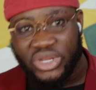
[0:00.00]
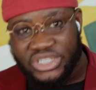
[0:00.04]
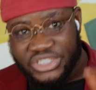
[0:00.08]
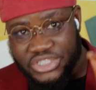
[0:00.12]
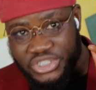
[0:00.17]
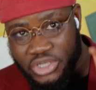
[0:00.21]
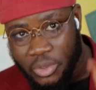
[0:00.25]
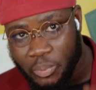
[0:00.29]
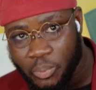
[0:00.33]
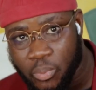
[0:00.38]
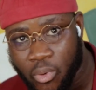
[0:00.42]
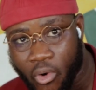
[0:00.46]
which
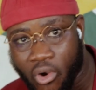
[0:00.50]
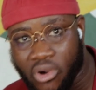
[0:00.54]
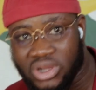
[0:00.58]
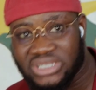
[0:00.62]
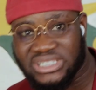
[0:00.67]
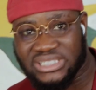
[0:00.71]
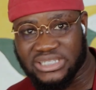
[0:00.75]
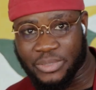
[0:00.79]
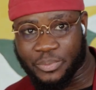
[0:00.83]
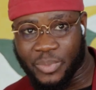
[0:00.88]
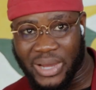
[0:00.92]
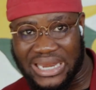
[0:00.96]

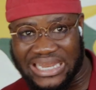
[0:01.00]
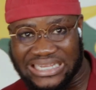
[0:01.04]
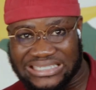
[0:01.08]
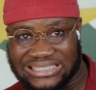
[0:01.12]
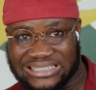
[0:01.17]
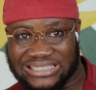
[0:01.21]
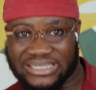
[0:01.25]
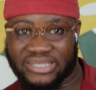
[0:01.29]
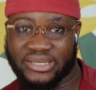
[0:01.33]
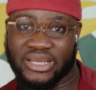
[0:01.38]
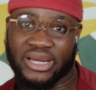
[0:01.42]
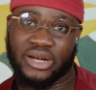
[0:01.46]
supports the
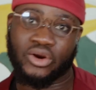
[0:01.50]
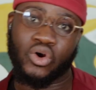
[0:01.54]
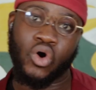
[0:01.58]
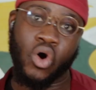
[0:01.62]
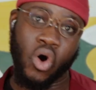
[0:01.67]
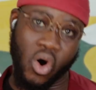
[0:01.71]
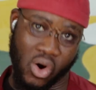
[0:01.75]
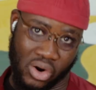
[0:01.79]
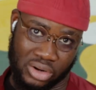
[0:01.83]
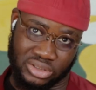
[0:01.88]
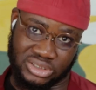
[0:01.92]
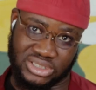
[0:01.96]
Palestinian
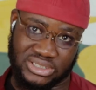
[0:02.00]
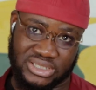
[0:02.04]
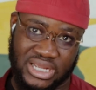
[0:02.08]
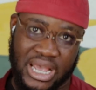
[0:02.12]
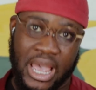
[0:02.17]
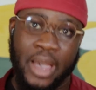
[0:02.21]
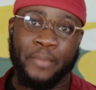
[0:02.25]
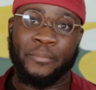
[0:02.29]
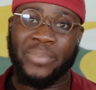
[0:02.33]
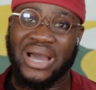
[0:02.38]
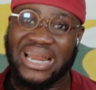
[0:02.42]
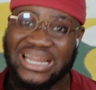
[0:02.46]
cause.
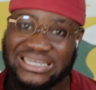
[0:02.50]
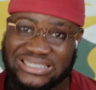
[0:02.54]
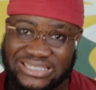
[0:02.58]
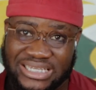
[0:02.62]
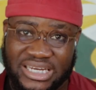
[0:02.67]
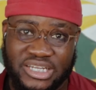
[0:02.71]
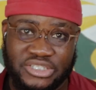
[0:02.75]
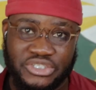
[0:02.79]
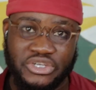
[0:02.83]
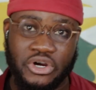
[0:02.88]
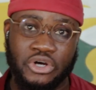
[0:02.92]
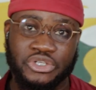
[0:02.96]

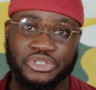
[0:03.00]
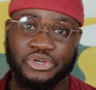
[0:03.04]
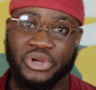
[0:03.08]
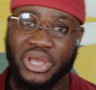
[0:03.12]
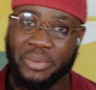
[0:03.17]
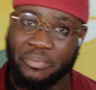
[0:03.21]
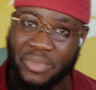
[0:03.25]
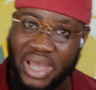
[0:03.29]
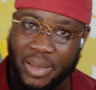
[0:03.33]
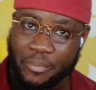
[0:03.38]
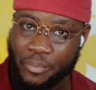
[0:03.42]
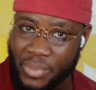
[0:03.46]
Palestine is also
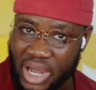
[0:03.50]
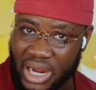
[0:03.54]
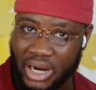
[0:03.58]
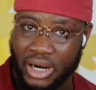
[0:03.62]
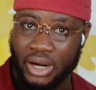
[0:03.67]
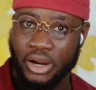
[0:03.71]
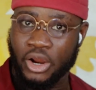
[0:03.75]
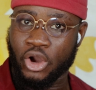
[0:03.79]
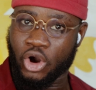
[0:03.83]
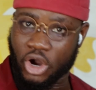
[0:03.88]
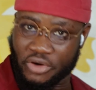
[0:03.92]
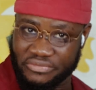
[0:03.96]
a member
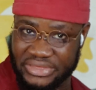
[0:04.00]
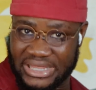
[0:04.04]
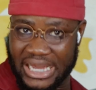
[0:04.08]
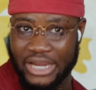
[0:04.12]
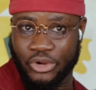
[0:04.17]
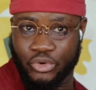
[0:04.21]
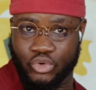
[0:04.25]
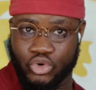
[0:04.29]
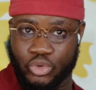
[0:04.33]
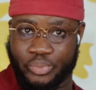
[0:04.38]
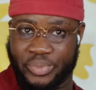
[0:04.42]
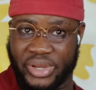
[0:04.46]
of
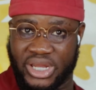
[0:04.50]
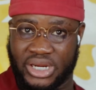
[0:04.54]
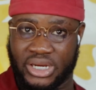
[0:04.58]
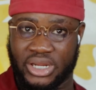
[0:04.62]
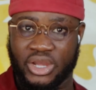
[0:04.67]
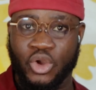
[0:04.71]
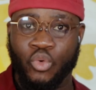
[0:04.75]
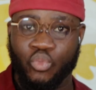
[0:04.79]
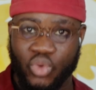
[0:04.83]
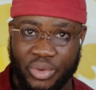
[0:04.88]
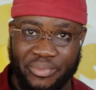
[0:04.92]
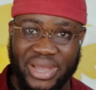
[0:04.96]
that
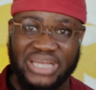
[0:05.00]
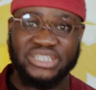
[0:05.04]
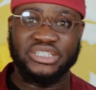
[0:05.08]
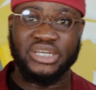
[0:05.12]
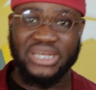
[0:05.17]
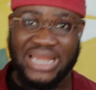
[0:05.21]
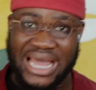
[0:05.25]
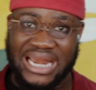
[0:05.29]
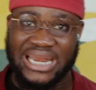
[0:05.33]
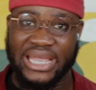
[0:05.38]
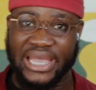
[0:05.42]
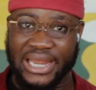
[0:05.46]
grouping. We
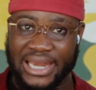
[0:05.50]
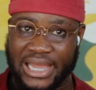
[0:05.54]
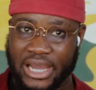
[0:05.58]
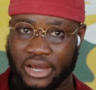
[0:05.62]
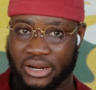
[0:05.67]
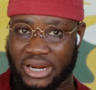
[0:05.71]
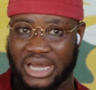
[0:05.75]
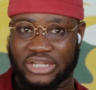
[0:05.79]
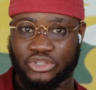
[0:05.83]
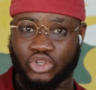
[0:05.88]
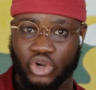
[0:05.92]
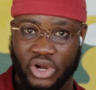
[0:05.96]
mentioned that
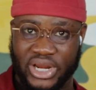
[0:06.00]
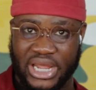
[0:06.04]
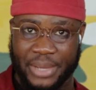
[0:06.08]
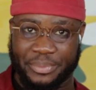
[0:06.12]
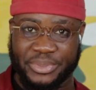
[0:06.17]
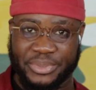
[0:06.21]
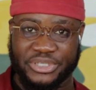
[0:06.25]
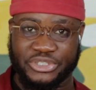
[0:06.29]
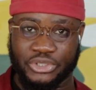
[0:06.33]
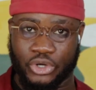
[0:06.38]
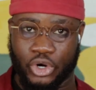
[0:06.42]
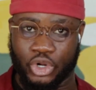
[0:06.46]
earlier in our 3rd
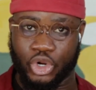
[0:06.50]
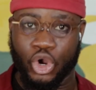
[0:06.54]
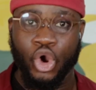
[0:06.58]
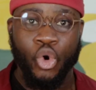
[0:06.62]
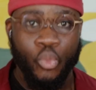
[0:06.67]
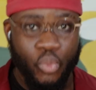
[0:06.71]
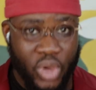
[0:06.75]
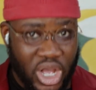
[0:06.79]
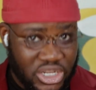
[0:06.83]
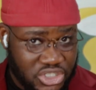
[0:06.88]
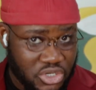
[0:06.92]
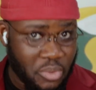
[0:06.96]
episode.
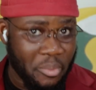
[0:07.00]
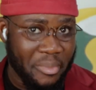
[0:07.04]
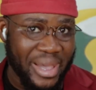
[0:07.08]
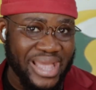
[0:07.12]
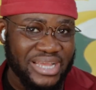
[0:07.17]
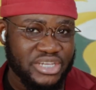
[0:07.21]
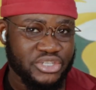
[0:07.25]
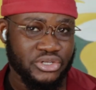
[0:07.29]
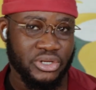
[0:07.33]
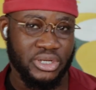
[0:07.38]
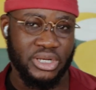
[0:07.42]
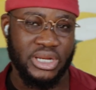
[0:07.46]
We also
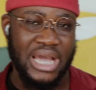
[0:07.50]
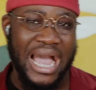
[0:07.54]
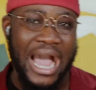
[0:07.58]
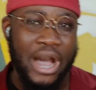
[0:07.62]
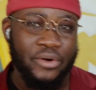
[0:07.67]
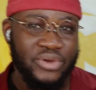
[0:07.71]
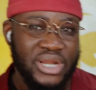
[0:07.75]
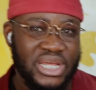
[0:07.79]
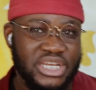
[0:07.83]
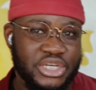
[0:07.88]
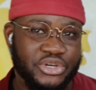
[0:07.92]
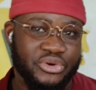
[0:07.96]
mentioned
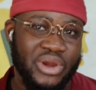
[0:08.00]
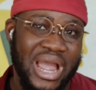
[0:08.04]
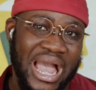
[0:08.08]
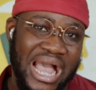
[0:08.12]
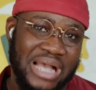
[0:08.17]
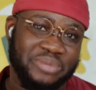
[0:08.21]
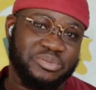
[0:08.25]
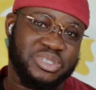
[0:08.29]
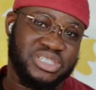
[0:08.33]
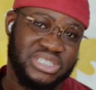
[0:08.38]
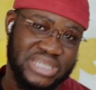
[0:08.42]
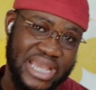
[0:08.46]
how Nigeria
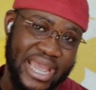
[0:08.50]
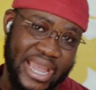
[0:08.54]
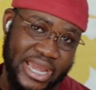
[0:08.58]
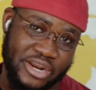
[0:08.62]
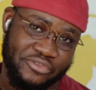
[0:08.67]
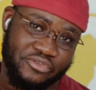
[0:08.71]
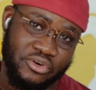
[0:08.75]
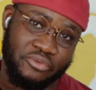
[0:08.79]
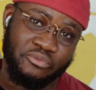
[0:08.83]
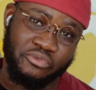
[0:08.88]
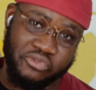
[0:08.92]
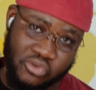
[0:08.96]

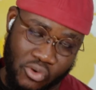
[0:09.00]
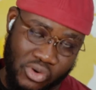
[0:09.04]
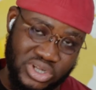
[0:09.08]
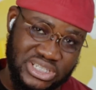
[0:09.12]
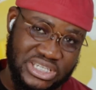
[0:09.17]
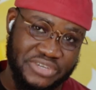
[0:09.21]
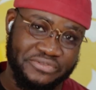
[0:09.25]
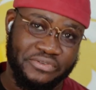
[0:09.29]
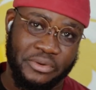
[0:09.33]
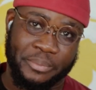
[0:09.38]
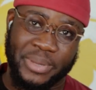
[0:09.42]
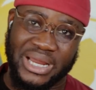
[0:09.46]
abstained from
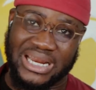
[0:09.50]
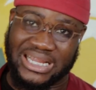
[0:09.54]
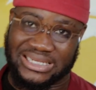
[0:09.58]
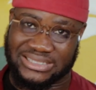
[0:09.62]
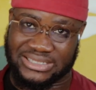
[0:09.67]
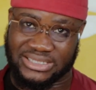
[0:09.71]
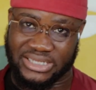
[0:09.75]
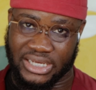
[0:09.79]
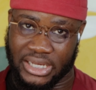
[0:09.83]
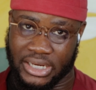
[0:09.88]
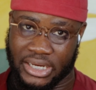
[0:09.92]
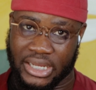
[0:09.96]
voting for
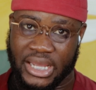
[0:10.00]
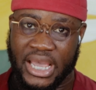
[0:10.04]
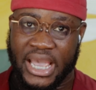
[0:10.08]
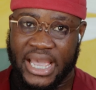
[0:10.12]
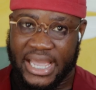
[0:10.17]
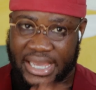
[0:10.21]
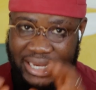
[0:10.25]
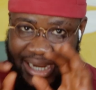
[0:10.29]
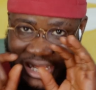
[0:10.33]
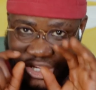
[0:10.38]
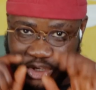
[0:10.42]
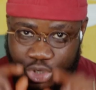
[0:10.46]
Palestine
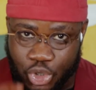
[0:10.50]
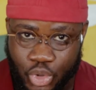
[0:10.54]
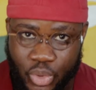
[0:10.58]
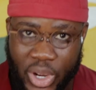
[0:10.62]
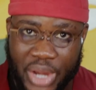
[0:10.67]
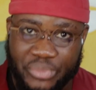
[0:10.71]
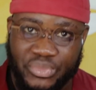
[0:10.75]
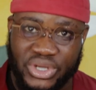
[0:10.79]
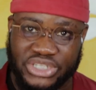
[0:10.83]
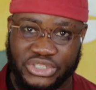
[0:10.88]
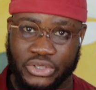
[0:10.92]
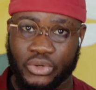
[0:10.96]
in a
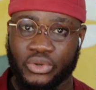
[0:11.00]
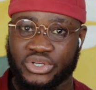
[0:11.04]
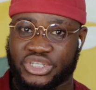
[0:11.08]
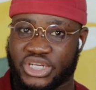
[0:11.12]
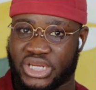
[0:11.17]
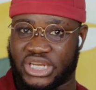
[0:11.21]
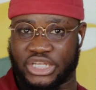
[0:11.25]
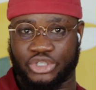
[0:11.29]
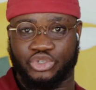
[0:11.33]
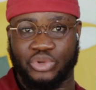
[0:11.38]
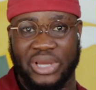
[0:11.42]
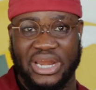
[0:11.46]
UN
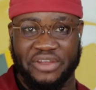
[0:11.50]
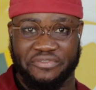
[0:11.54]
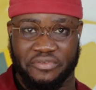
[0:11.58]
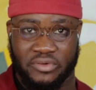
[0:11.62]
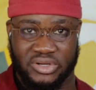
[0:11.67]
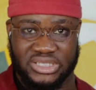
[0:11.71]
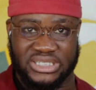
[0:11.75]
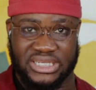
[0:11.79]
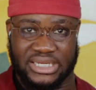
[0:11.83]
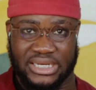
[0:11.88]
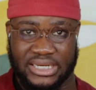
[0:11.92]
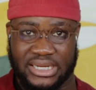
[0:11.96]
resolution in
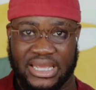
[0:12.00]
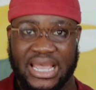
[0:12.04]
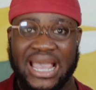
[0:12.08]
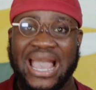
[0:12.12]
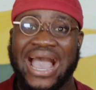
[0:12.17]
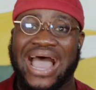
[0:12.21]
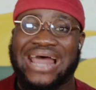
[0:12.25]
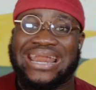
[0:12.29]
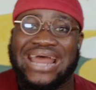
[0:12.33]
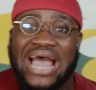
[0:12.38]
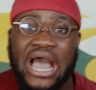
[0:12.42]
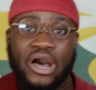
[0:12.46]
2014,
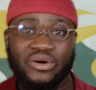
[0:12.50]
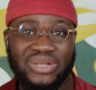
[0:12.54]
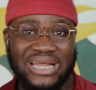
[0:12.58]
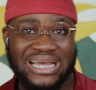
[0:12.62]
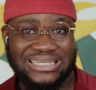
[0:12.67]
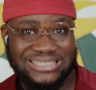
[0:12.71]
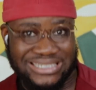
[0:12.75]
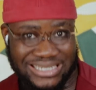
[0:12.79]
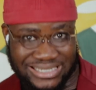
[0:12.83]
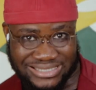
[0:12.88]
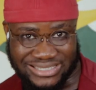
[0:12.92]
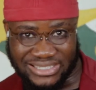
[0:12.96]
and how
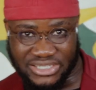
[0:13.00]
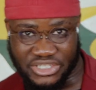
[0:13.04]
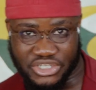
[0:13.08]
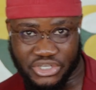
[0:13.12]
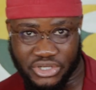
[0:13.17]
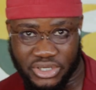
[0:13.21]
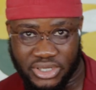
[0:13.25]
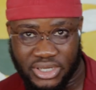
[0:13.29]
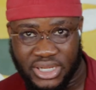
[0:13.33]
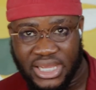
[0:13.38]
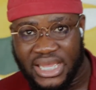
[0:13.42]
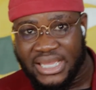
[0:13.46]
that
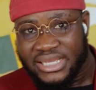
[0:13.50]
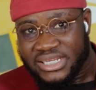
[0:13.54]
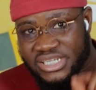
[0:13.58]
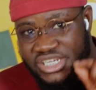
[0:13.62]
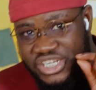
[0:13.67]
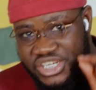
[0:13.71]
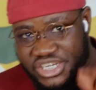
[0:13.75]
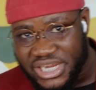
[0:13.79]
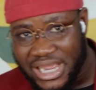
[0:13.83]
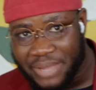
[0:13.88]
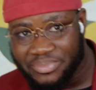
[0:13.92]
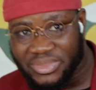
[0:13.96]
decision
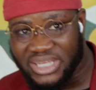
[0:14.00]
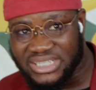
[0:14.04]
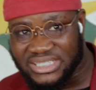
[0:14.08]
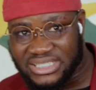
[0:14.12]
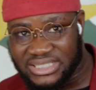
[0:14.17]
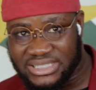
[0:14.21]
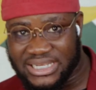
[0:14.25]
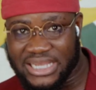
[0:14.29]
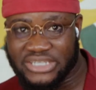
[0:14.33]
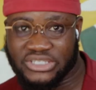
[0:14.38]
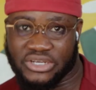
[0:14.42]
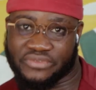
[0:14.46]
shaped the
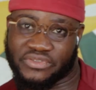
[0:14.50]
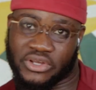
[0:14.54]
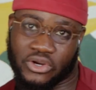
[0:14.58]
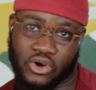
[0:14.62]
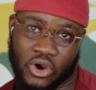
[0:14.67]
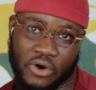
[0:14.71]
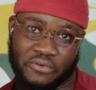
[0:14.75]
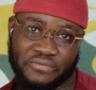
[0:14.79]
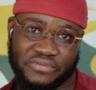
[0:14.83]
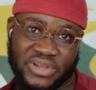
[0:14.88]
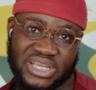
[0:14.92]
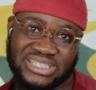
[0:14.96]
state of the
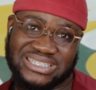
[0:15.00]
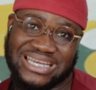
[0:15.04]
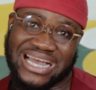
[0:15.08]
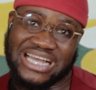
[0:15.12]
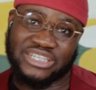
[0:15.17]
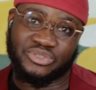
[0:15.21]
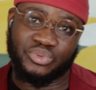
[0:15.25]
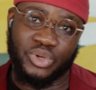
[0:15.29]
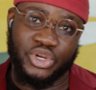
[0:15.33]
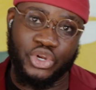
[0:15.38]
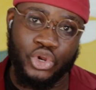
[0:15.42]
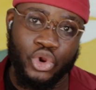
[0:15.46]
conflict
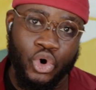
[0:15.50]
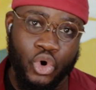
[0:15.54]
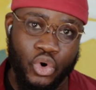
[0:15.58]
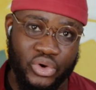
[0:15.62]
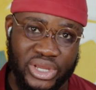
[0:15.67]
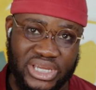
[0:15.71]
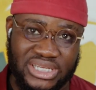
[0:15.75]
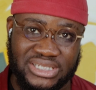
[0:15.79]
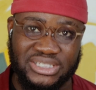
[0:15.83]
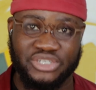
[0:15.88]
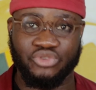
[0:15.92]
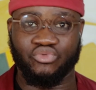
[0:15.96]
as we know
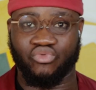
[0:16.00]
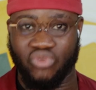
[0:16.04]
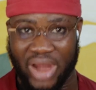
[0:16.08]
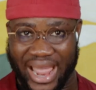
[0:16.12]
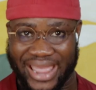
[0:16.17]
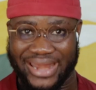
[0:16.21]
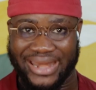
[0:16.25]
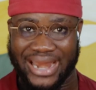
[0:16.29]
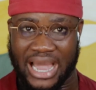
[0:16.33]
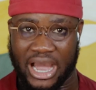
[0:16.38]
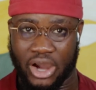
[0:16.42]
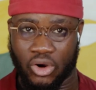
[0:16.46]
it
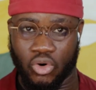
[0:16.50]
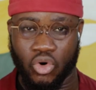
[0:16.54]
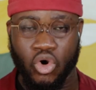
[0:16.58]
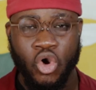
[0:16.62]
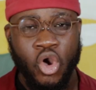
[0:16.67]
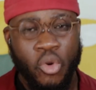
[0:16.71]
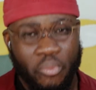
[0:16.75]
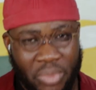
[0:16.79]
right now.